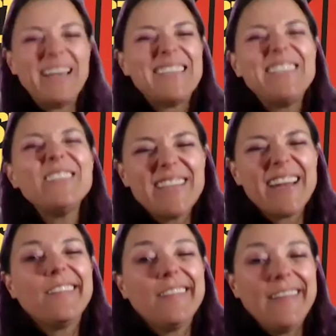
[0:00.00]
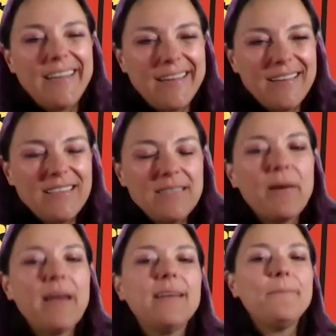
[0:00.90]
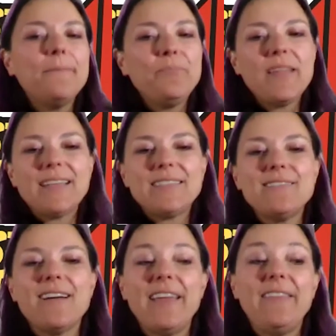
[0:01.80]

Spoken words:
still technically is, but it's not.